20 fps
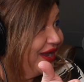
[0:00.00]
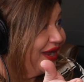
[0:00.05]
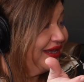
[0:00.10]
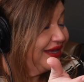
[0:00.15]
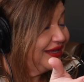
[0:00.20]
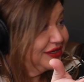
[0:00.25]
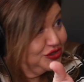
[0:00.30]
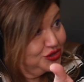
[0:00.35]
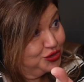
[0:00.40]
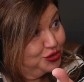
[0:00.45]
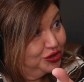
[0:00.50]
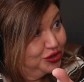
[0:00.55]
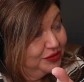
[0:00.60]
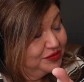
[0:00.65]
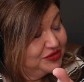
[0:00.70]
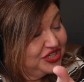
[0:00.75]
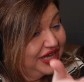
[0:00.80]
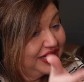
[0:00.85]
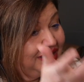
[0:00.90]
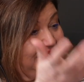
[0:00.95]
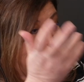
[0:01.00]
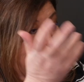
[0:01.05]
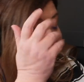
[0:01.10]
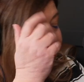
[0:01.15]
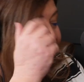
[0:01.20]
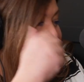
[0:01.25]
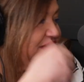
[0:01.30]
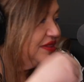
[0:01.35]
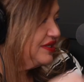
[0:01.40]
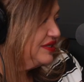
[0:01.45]
right? And sodium
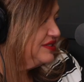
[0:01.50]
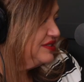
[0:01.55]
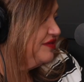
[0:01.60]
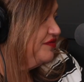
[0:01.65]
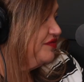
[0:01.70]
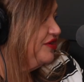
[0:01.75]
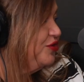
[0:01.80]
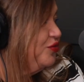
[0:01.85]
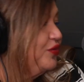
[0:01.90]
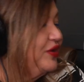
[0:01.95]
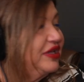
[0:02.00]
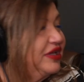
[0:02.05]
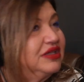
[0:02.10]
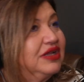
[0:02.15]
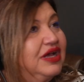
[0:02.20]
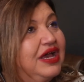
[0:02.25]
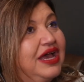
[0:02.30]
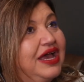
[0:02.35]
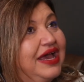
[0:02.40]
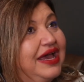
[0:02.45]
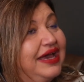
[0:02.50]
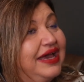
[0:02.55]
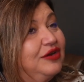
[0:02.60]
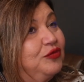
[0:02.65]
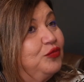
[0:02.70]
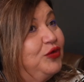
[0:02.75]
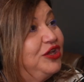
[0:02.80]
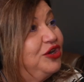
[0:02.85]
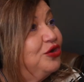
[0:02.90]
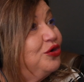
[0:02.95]
channelopathies, if you will.
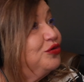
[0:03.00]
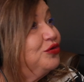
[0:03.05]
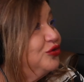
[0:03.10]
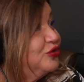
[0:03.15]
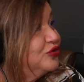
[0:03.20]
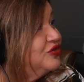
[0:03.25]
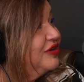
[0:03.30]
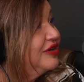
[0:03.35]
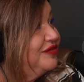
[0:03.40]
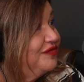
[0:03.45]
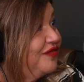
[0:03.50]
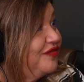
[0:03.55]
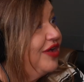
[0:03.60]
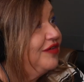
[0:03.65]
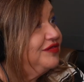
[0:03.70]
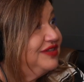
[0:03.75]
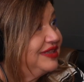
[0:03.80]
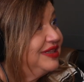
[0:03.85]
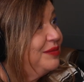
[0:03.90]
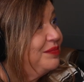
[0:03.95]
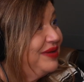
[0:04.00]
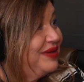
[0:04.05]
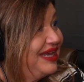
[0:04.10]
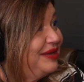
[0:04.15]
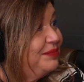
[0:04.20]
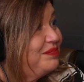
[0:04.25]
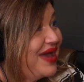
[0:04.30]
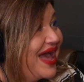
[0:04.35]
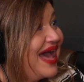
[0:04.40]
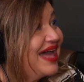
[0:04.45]
And we know those are involved in the
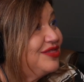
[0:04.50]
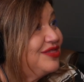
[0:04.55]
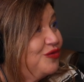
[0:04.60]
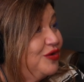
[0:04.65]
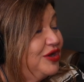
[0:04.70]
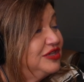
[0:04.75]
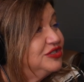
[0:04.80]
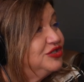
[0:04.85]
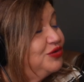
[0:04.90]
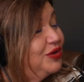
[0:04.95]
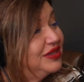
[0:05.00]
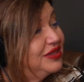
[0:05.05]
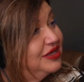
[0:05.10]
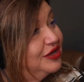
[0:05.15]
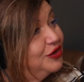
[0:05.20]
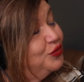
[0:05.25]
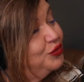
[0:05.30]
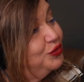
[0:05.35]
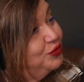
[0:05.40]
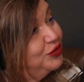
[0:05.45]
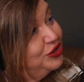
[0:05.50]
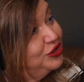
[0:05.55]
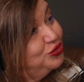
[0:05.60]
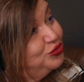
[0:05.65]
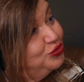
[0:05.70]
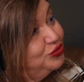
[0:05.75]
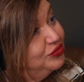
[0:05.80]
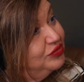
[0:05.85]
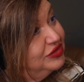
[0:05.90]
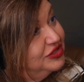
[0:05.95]
pain pathway. So I think when we
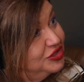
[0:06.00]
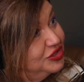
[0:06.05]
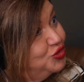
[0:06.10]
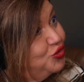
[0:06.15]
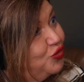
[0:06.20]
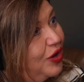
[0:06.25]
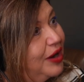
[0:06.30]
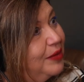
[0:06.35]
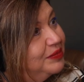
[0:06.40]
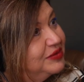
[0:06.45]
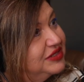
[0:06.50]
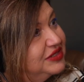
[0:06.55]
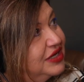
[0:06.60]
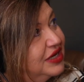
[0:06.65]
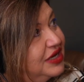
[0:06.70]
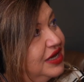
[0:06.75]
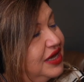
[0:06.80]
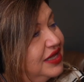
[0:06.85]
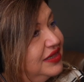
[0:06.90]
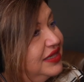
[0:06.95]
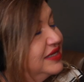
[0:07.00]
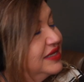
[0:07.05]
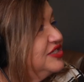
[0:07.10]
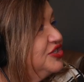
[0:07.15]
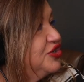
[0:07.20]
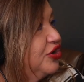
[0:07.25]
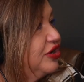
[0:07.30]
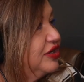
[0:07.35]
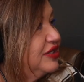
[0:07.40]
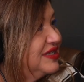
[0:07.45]
do disrupt
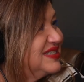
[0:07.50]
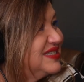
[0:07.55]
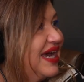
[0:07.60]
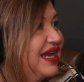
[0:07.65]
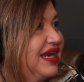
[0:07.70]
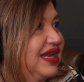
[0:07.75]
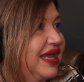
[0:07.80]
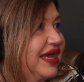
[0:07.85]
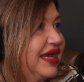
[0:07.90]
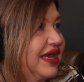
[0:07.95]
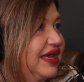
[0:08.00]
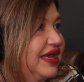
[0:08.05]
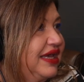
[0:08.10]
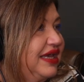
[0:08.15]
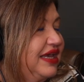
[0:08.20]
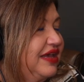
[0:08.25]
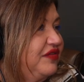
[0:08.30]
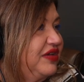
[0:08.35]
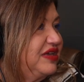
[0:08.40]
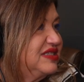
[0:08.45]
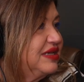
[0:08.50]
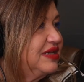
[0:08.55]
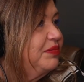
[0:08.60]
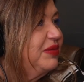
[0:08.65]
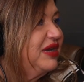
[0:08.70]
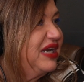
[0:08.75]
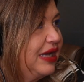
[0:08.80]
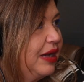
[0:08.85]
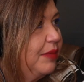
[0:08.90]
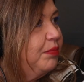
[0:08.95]
that circuit, it's kind of like giving
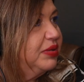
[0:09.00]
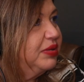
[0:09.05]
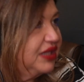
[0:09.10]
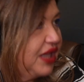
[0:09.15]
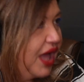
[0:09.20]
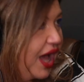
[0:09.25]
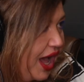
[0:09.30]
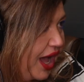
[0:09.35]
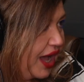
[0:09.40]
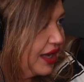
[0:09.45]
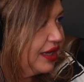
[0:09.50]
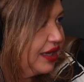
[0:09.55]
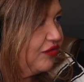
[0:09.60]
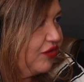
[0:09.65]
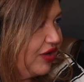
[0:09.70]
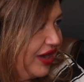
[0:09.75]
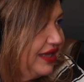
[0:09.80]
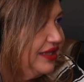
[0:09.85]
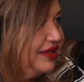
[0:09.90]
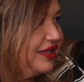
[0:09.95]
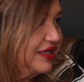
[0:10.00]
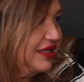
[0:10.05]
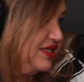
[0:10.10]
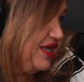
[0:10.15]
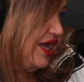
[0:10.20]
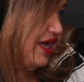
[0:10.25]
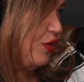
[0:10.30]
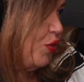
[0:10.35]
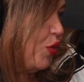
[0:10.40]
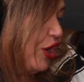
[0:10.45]
somebody a block, right?
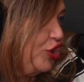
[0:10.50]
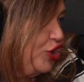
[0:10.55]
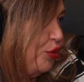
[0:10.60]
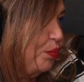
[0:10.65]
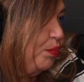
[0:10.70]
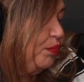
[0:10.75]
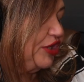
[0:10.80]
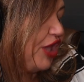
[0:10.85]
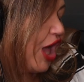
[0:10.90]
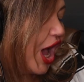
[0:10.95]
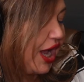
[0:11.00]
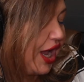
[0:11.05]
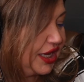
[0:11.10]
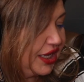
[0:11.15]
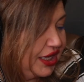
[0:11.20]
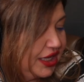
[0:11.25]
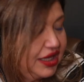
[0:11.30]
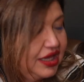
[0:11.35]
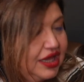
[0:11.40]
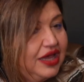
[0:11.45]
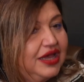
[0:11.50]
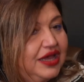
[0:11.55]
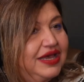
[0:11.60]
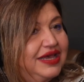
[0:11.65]
That's kind of what you're blocking